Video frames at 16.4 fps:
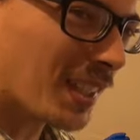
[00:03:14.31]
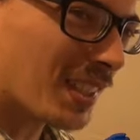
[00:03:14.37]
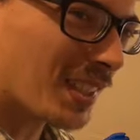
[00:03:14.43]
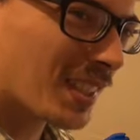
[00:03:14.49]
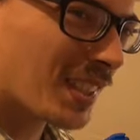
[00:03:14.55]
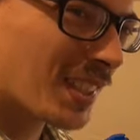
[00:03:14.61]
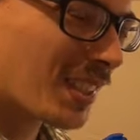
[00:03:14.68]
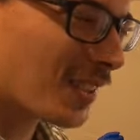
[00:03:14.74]
of
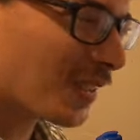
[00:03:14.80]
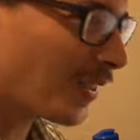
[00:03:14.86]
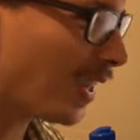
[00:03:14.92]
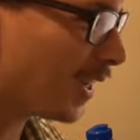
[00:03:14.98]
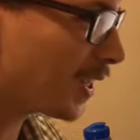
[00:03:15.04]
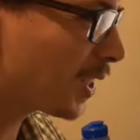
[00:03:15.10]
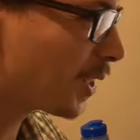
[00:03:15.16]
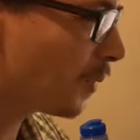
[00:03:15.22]

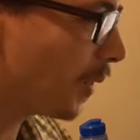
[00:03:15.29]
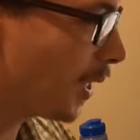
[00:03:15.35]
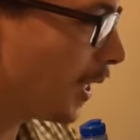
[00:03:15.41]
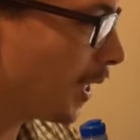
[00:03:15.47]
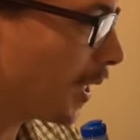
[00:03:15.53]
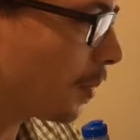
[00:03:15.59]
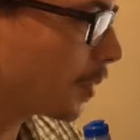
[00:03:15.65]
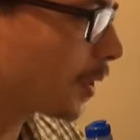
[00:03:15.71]
stretch when you
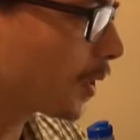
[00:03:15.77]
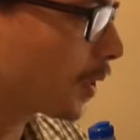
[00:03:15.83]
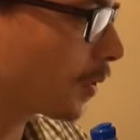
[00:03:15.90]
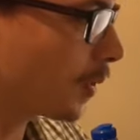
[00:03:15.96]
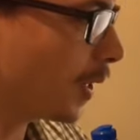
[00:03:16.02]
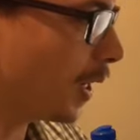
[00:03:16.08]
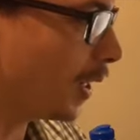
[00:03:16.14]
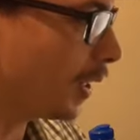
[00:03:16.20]
get up
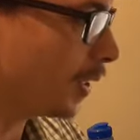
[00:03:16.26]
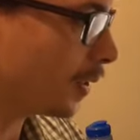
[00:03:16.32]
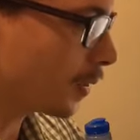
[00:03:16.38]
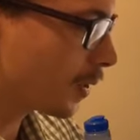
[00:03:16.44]
straight,